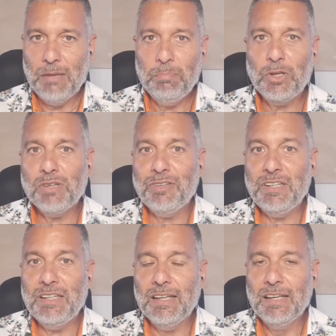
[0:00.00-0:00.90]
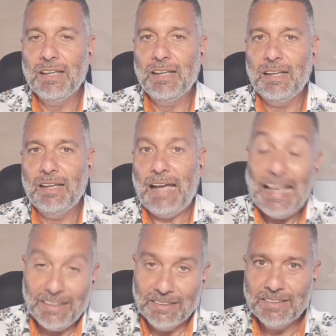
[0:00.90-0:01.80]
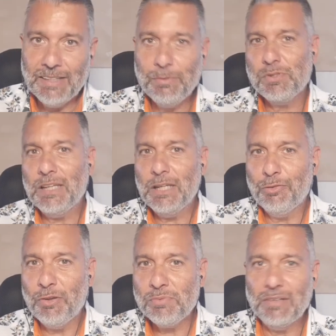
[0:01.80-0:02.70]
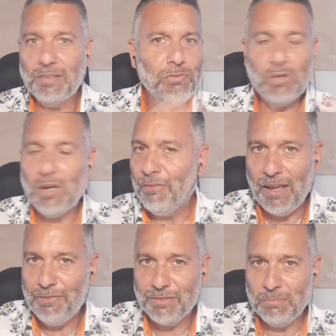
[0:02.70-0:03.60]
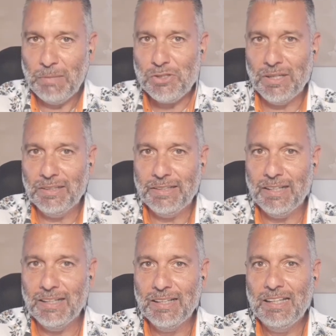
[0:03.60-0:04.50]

Because if he was thinking of himself, he would have left much earlier.